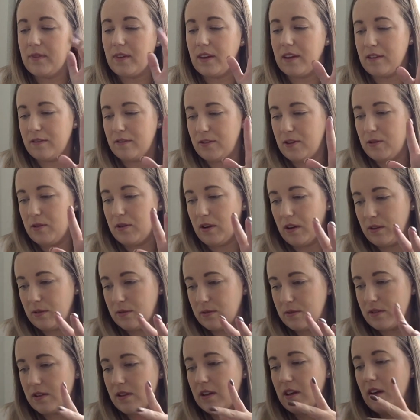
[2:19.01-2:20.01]
a few
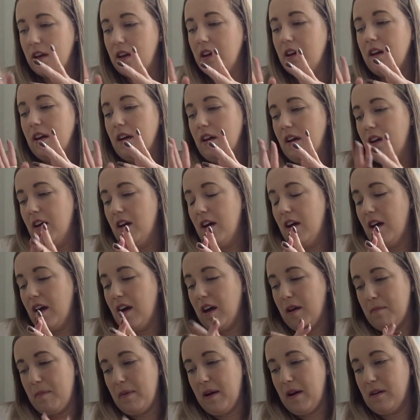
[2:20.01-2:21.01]
notes
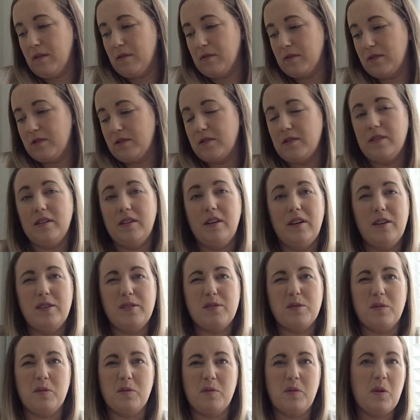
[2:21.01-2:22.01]
about
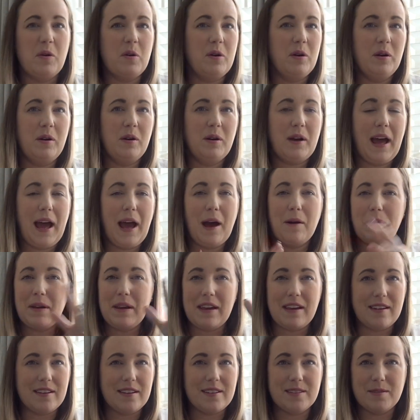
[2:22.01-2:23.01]
sort of how
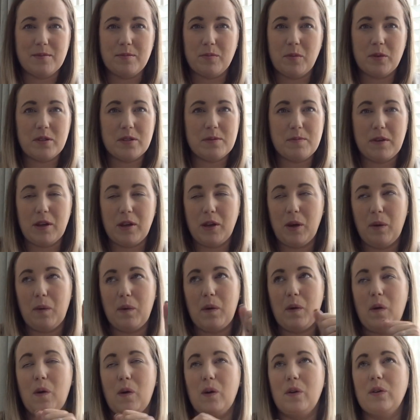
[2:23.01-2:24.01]
he is and what's been
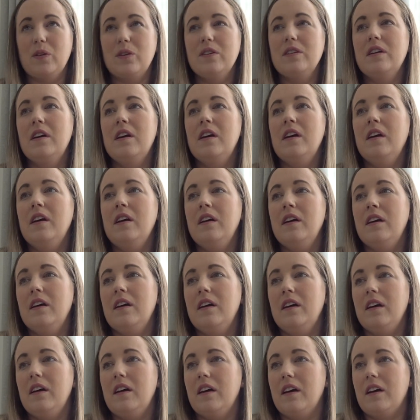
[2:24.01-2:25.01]
going on.
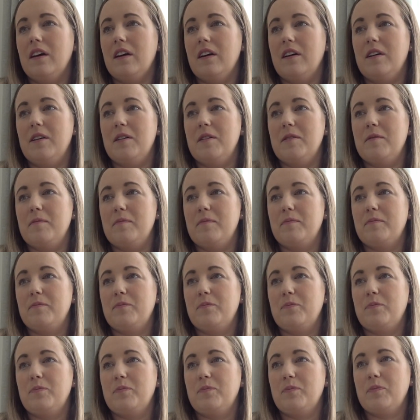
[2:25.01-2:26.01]

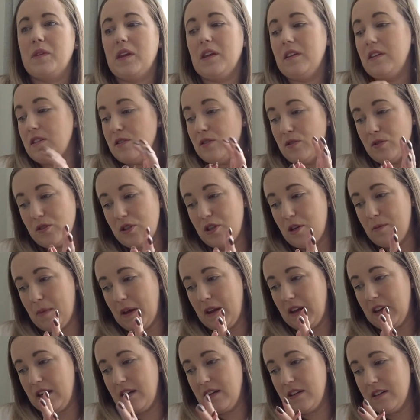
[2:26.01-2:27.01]
There's not too
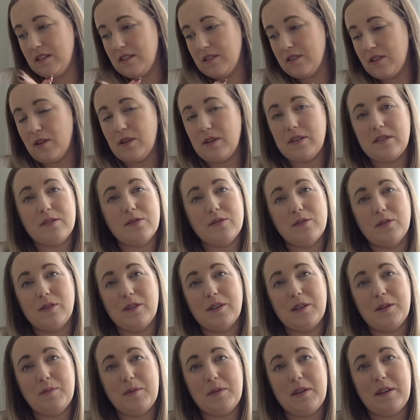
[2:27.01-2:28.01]
many, so it's not
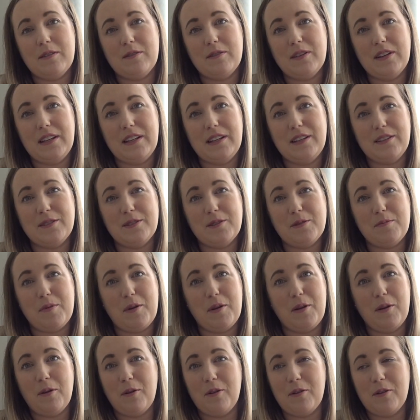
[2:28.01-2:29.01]
going to be a really
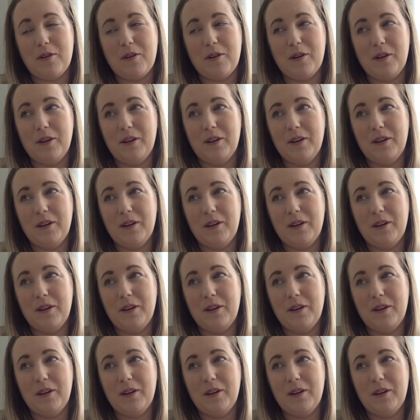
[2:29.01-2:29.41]
super long